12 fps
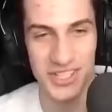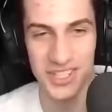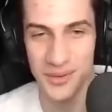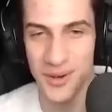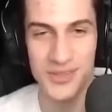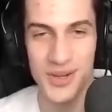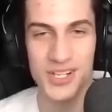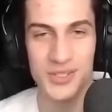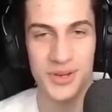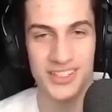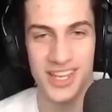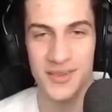is it the most rarest
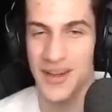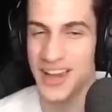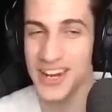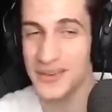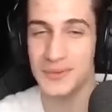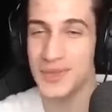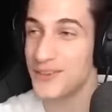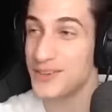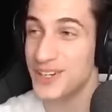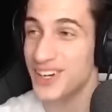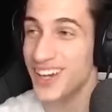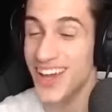one? Cause like, am I getting ripped off
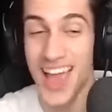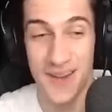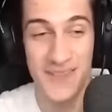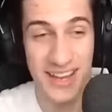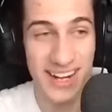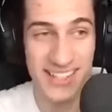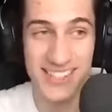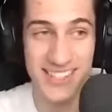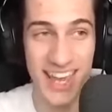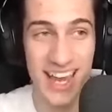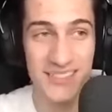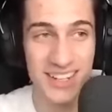here? Am I gonna get
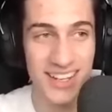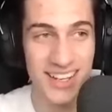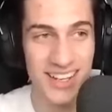scammed?